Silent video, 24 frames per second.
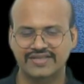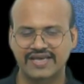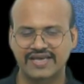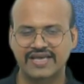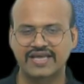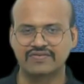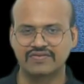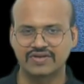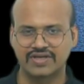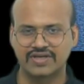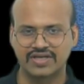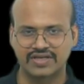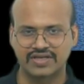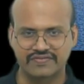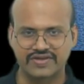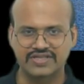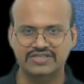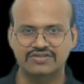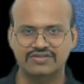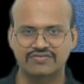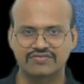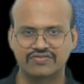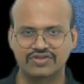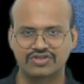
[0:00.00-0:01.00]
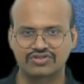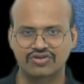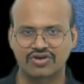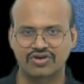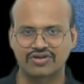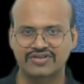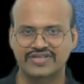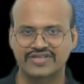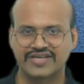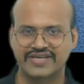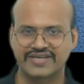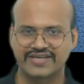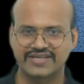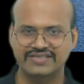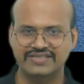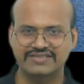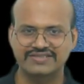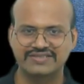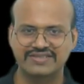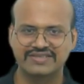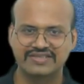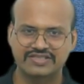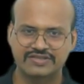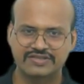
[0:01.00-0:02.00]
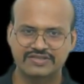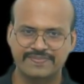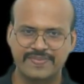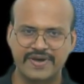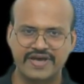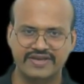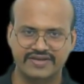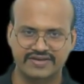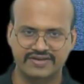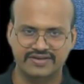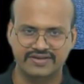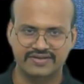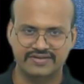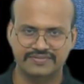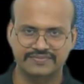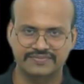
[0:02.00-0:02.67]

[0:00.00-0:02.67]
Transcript: and in which we saw that it is spherical.